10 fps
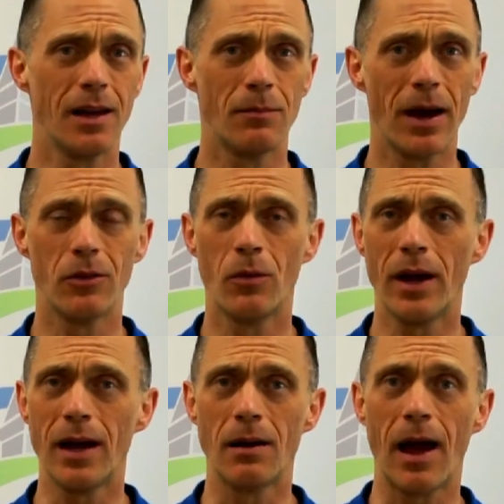and by the
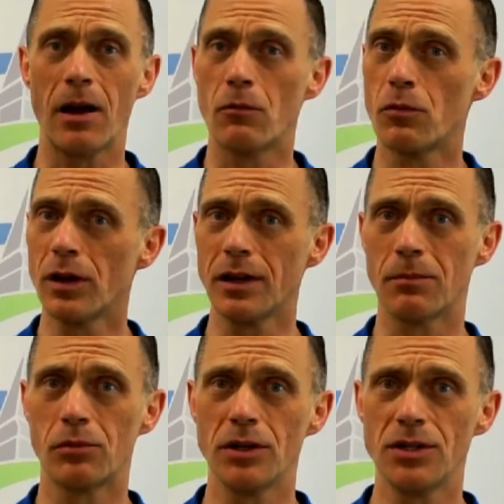way, I really
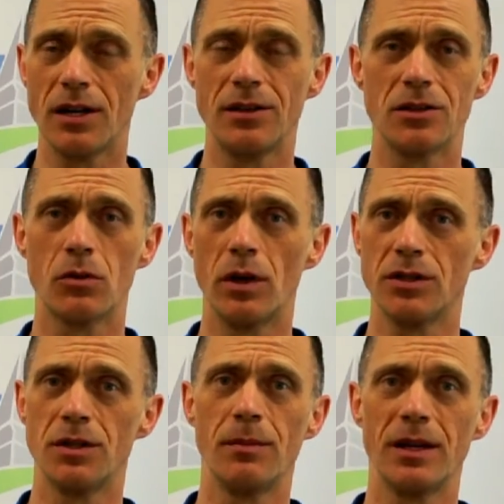appreciate this
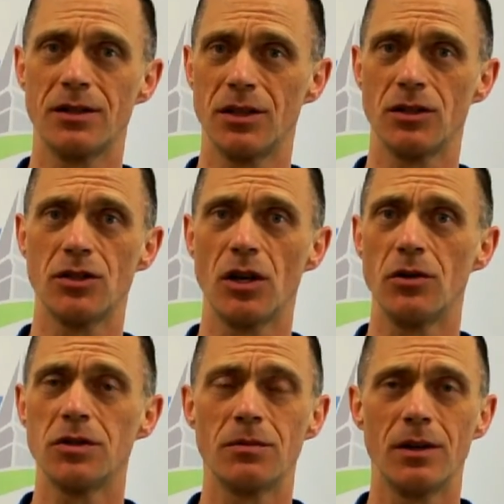question because it
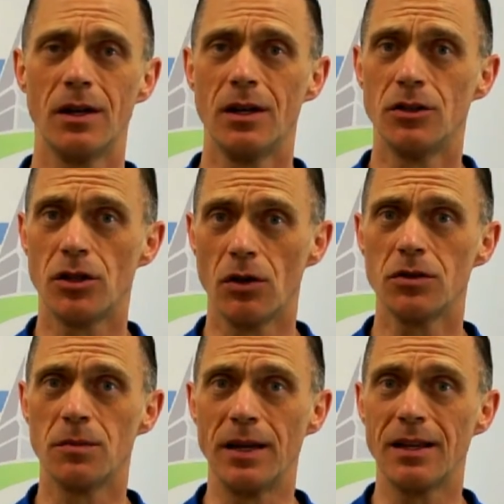
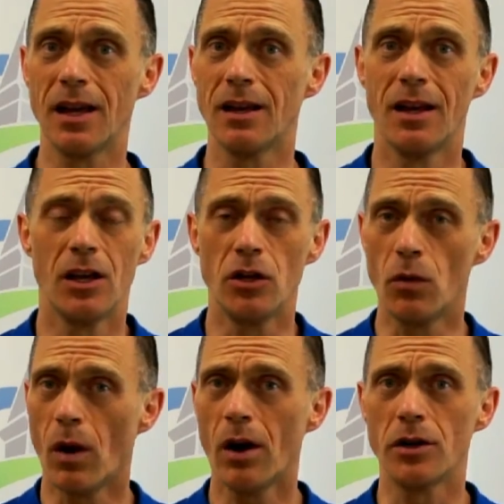shows me that
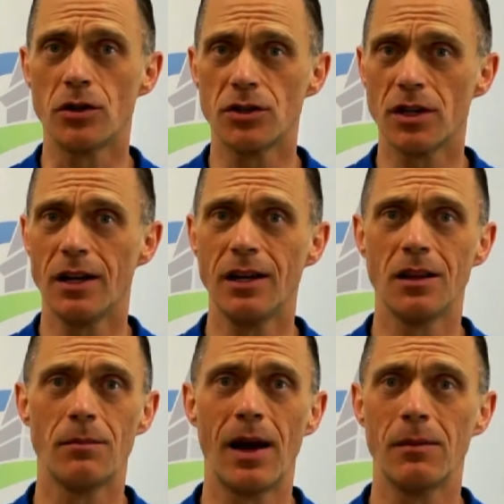you're
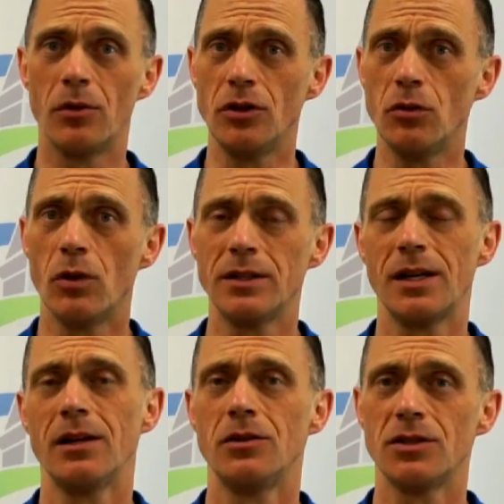studying the Bible and you want
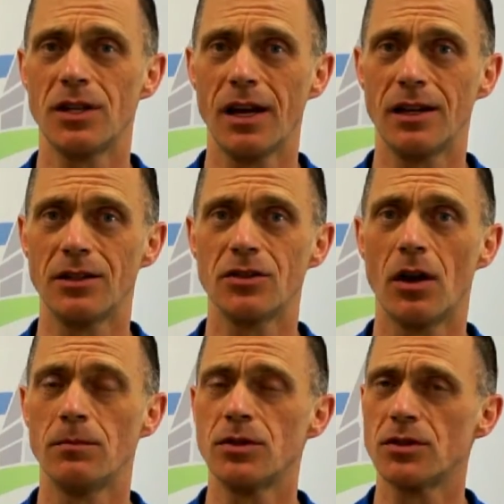to understand it.
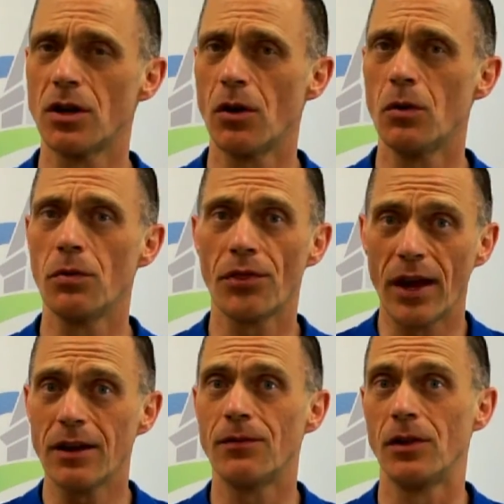So I'm so
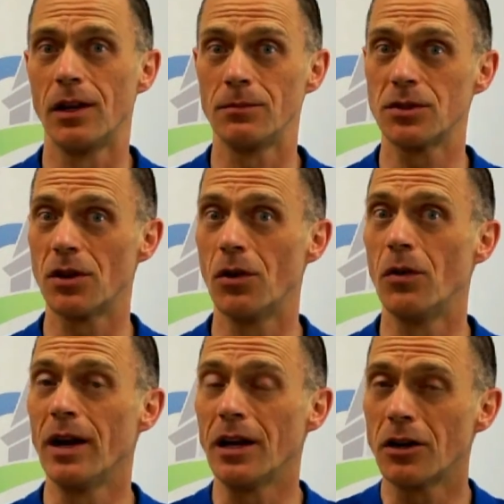thankful and I'm
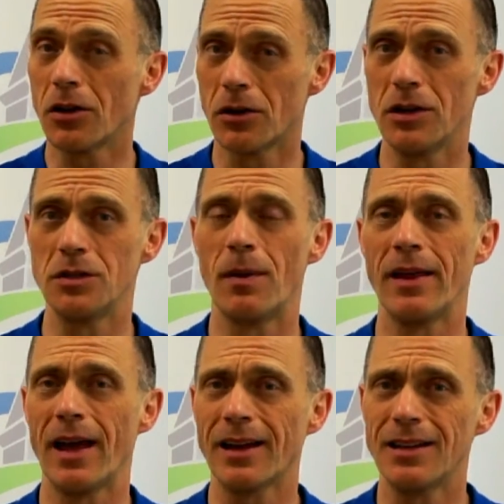so encouraged
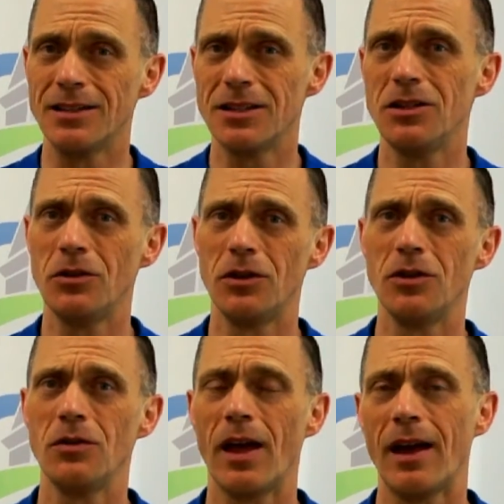by that. Continue to
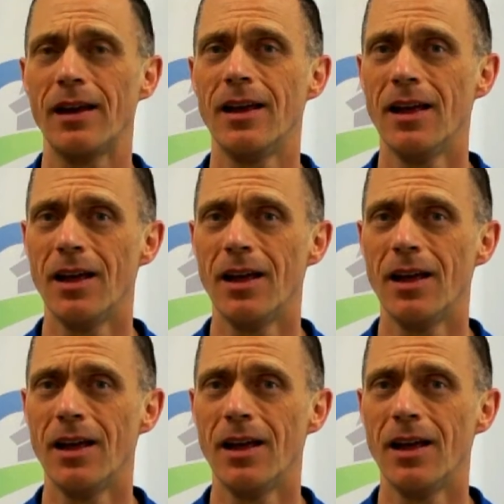do that.